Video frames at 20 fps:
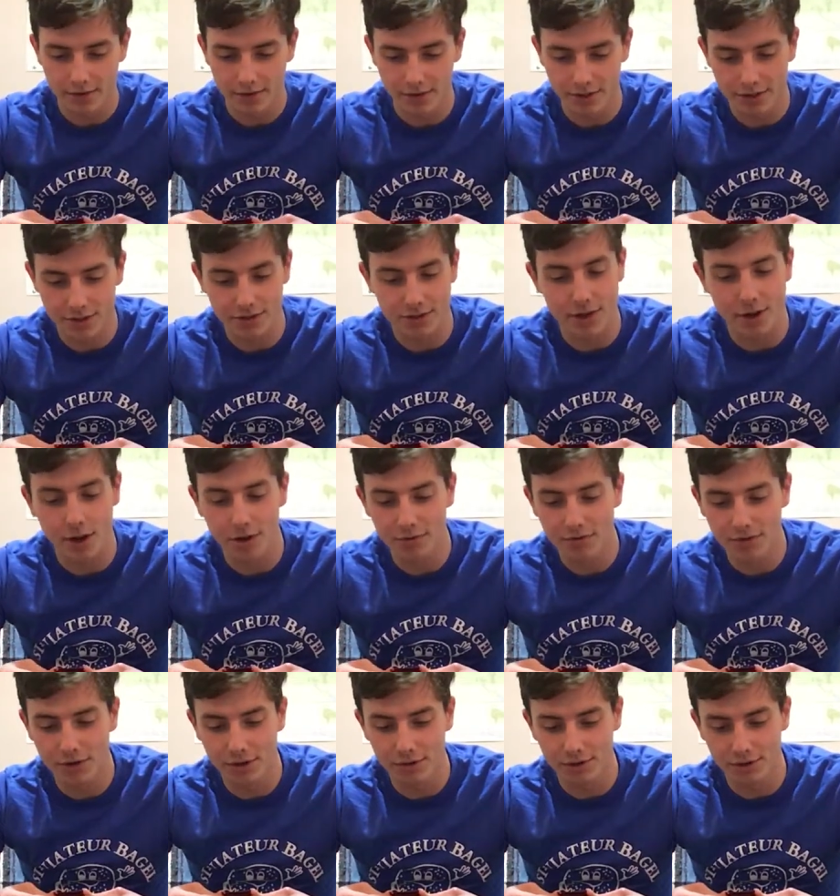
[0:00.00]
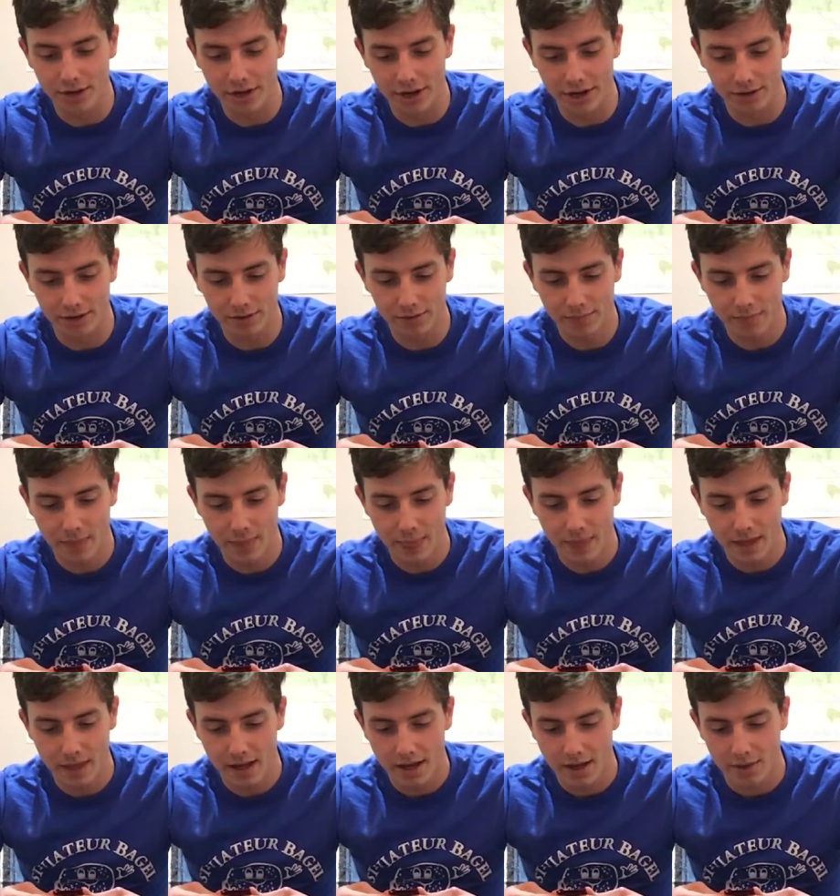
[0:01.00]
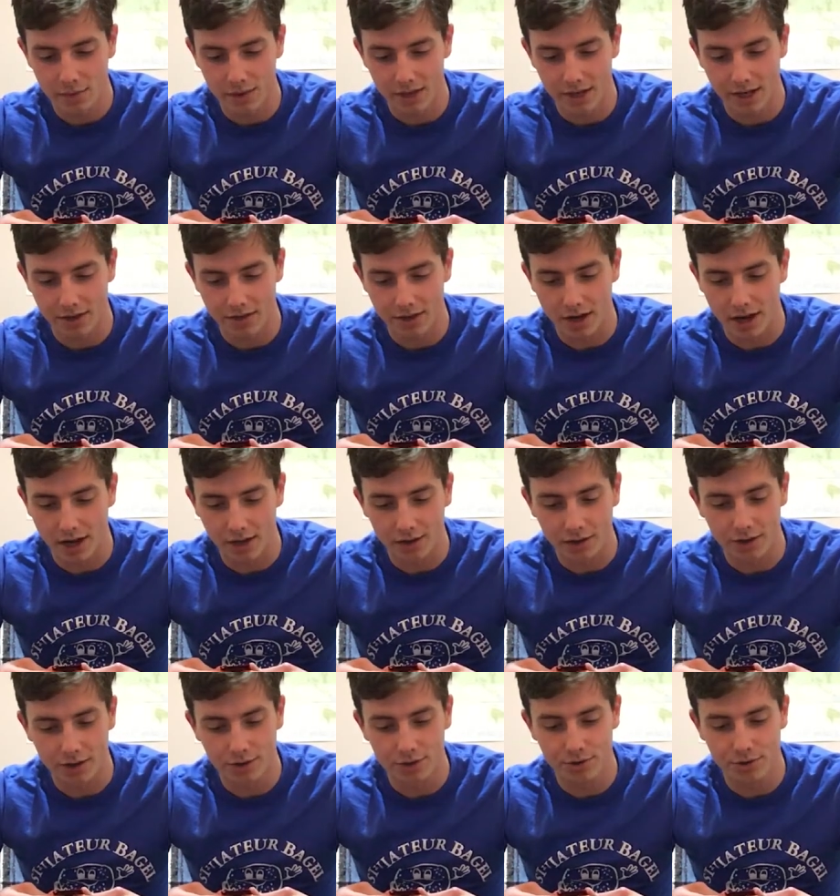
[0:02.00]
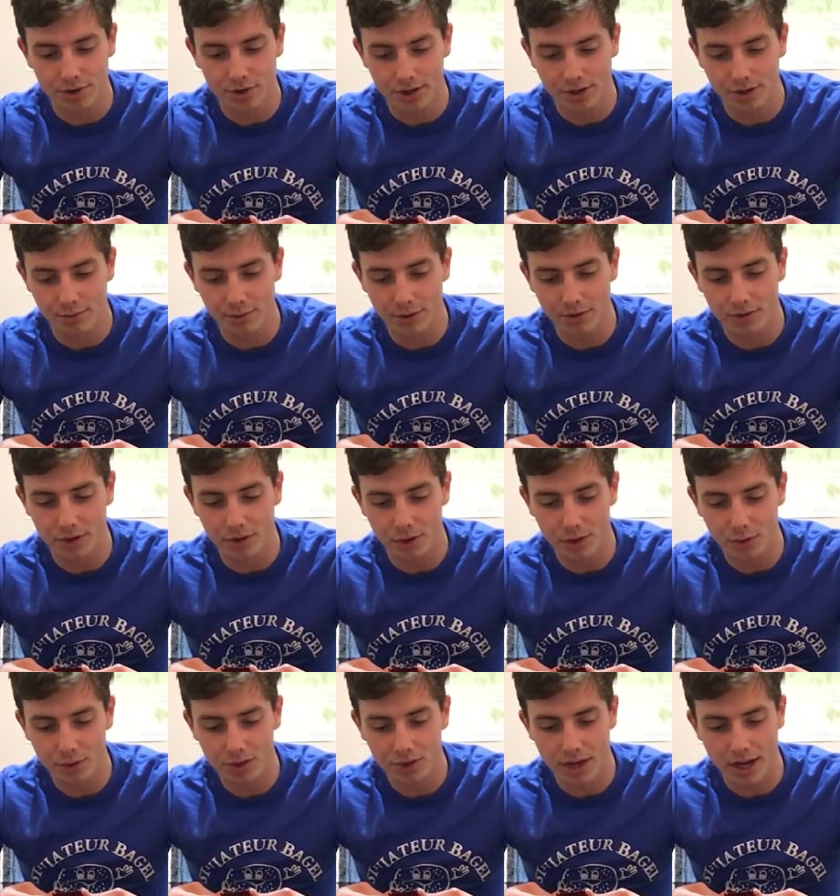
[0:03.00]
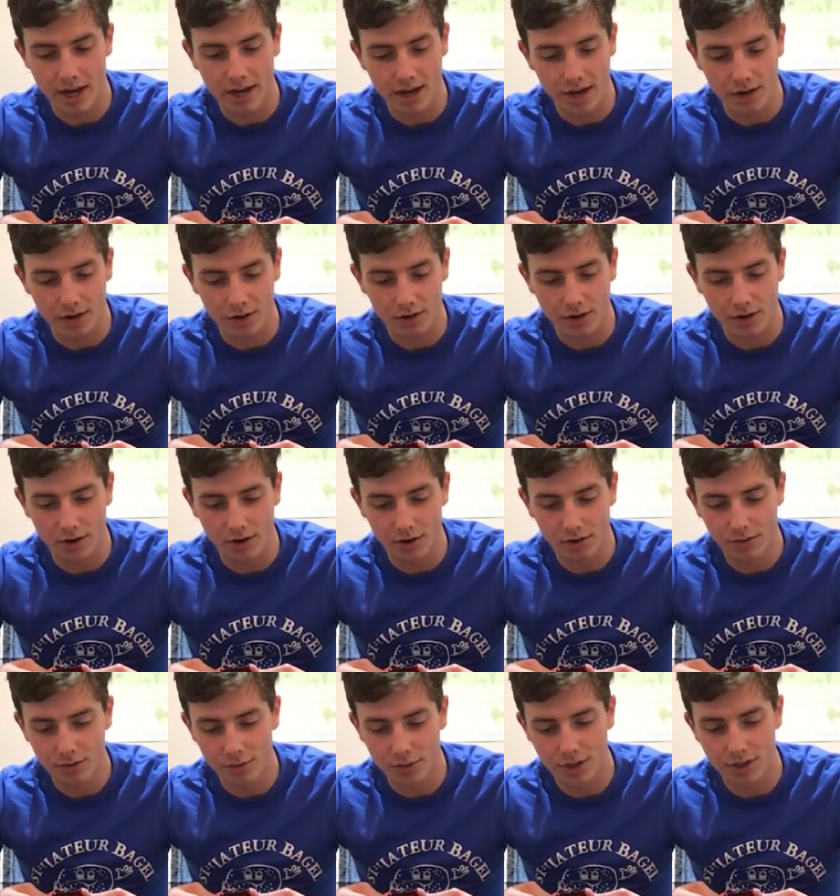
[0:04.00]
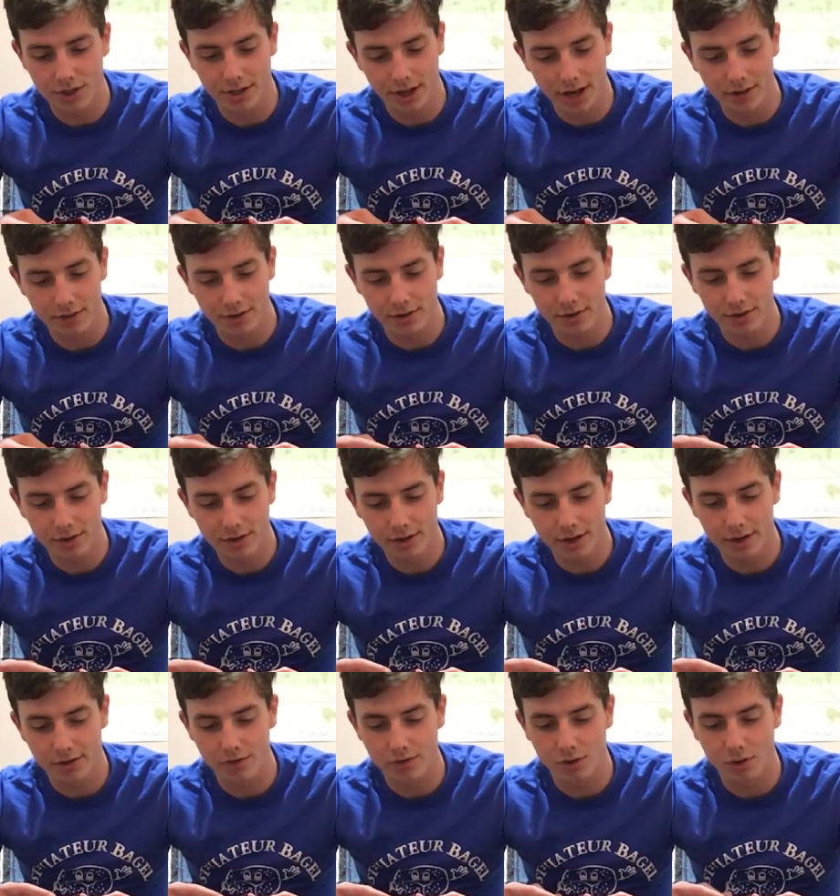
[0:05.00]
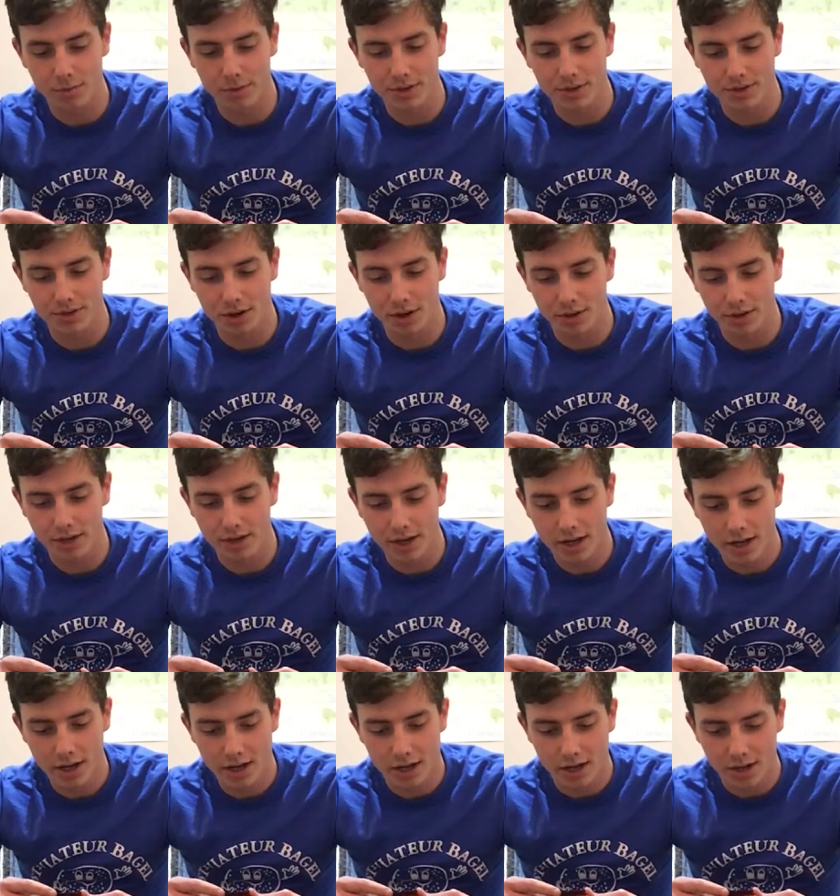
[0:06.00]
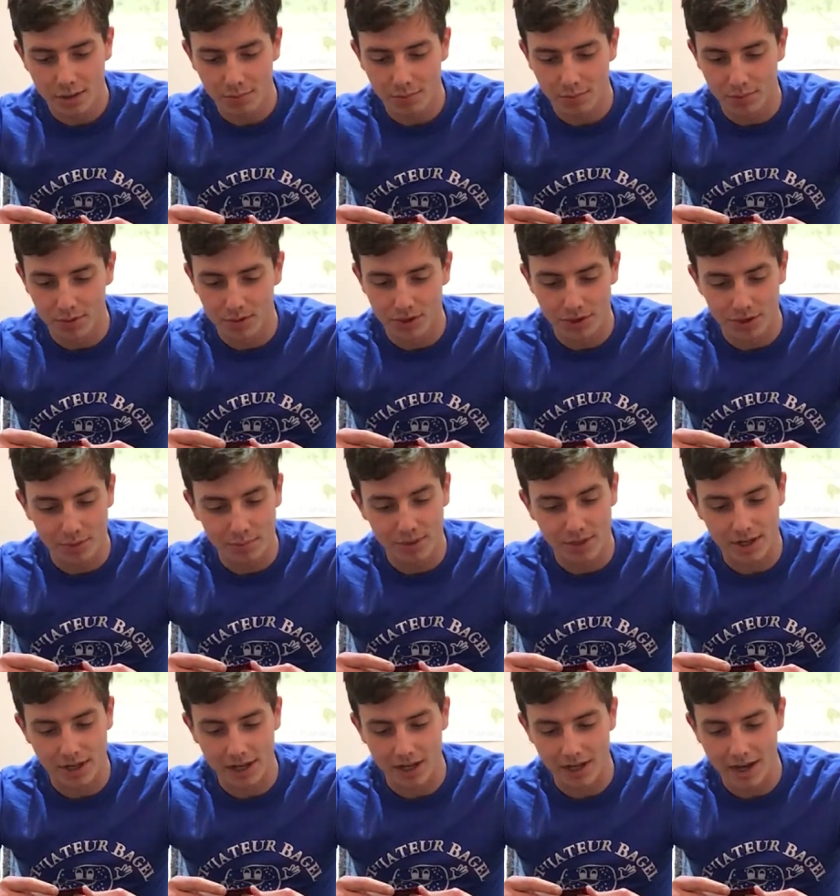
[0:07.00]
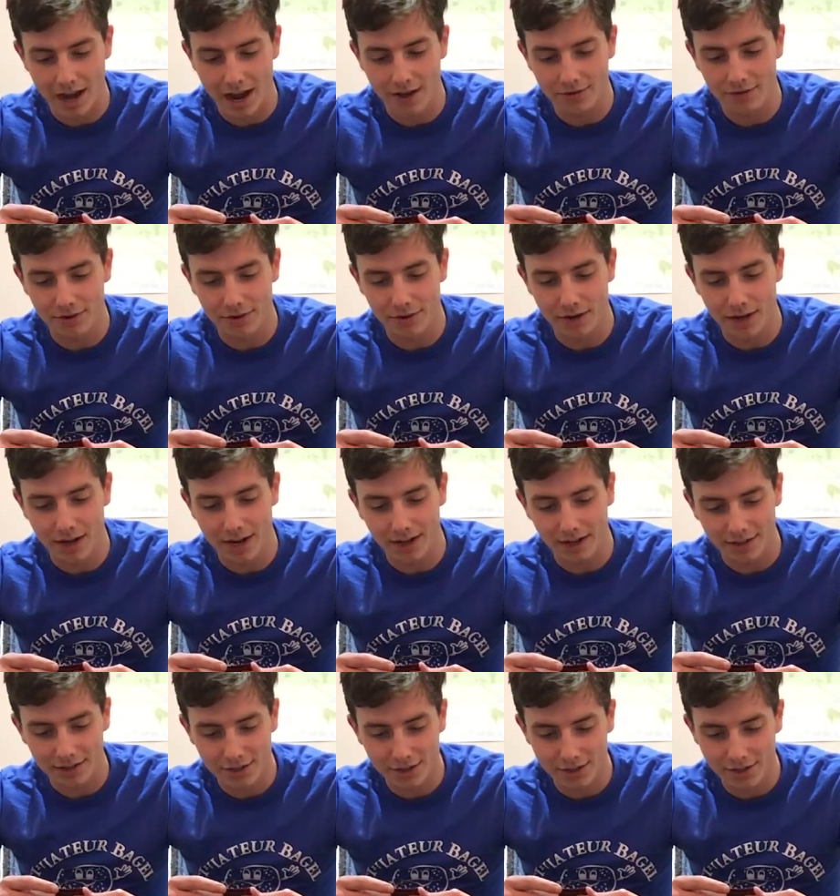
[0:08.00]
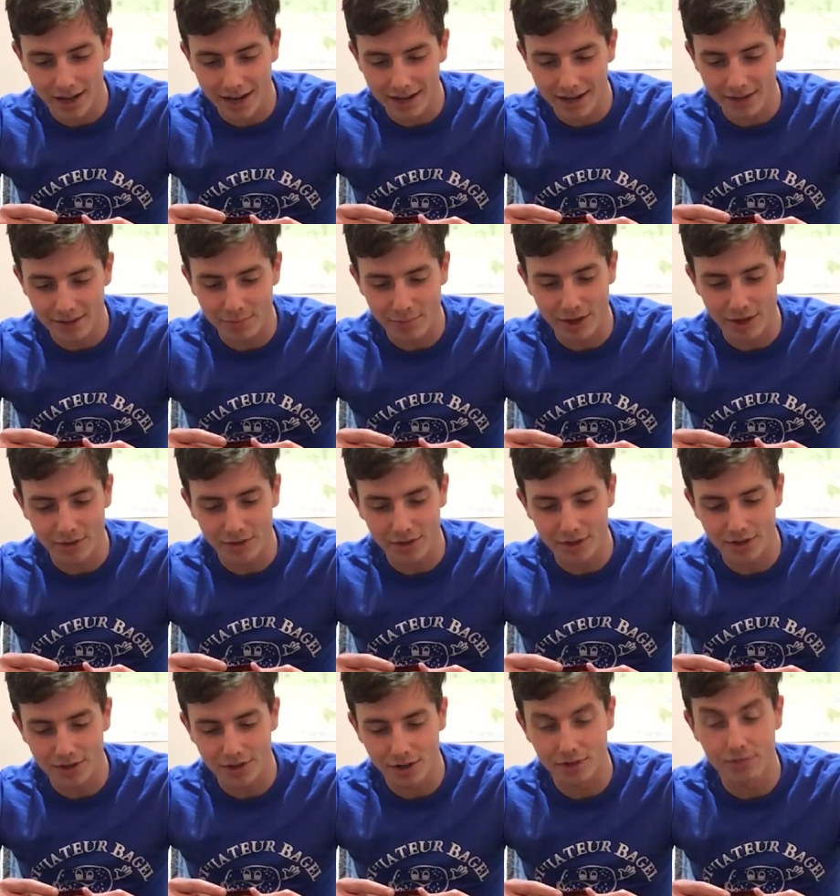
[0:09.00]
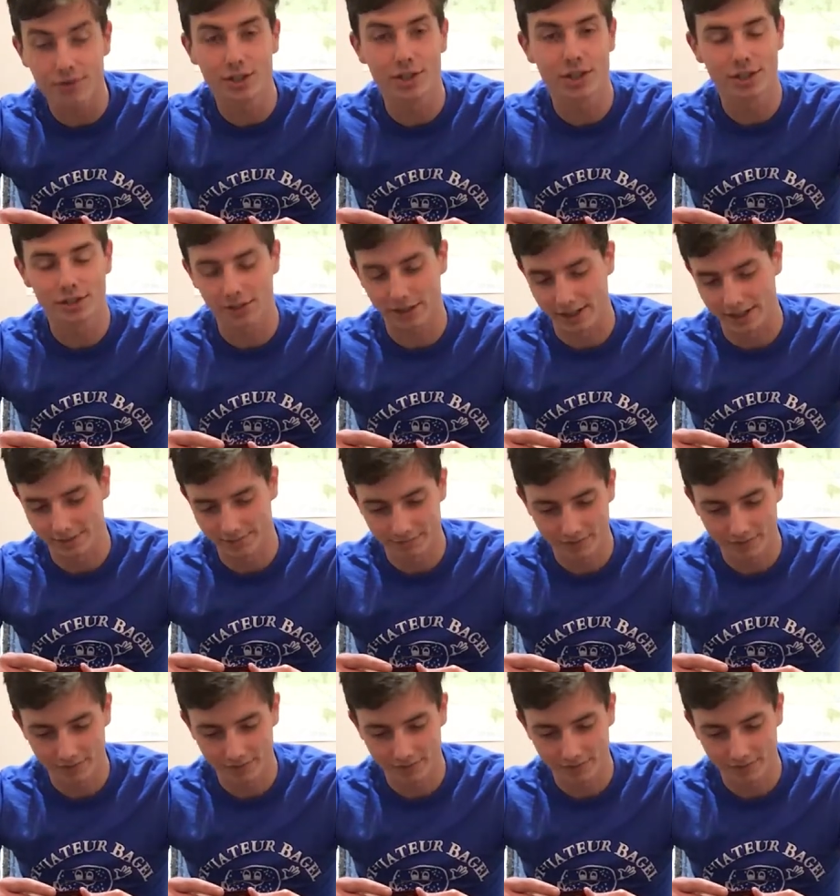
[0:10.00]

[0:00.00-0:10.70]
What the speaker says: this is an unfiltered ale, which has a high concentration of both oats and alcohol, which together can form a solid precipitate after extended periods of chilling.